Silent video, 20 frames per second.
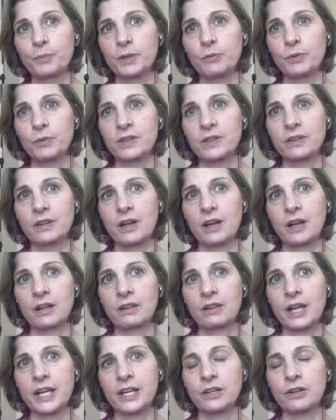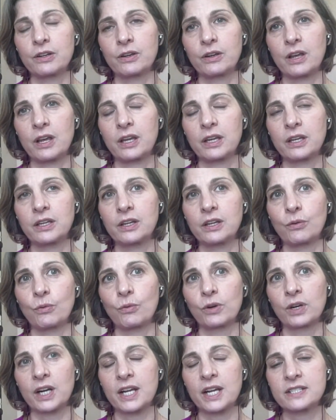be with a client,
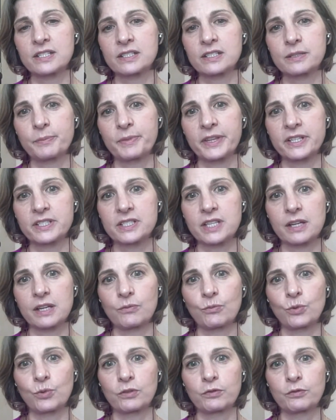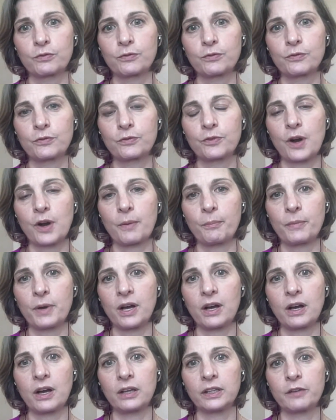organizing some things that were from
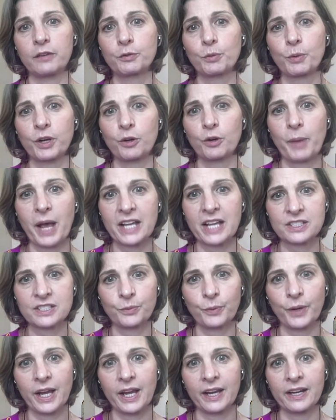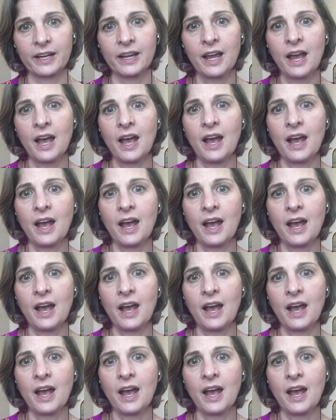a loved one who passed away,